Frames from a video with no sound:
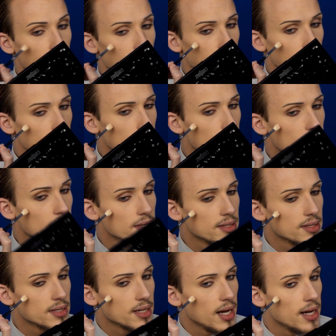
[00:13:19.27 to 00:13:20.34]
And we'll
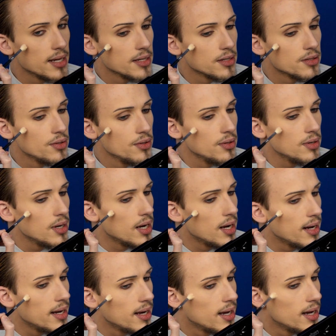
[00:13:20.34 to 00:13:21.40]
start to
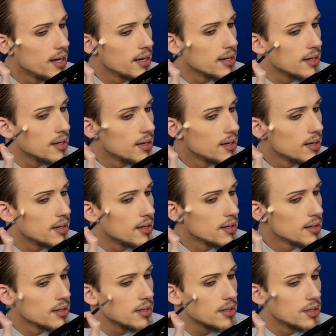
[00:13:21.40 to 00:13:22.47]
highlight
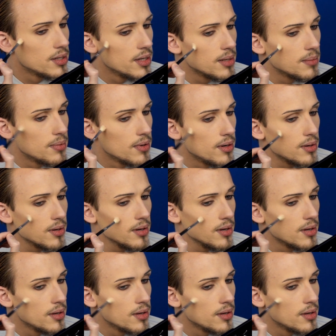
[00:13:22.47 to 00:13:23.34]
the cheekbone.